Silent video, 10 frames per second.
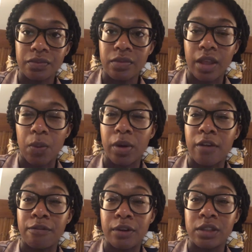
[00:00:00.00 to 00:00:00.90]
Like when I
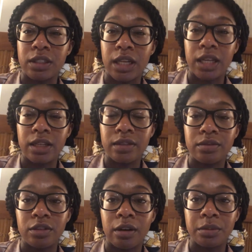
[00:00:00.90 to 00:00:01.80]
first landed,
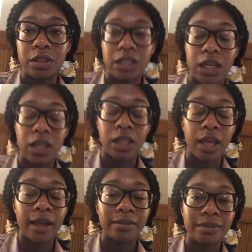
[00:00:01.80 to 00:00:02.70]
so I'm just getting
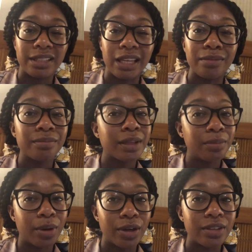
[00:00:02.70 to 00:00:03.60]
that. See,
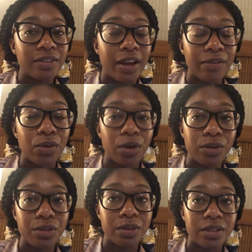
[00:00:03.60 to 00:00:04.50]
perks of having
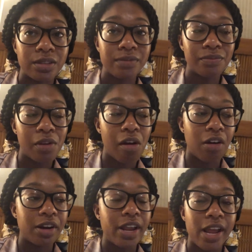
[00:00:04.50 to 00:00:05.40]
groceries
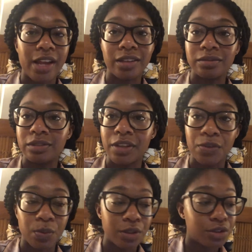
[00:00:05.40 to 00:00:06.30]
on hand,
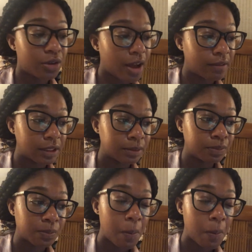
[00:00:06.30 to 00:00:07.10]
even when you're traveling.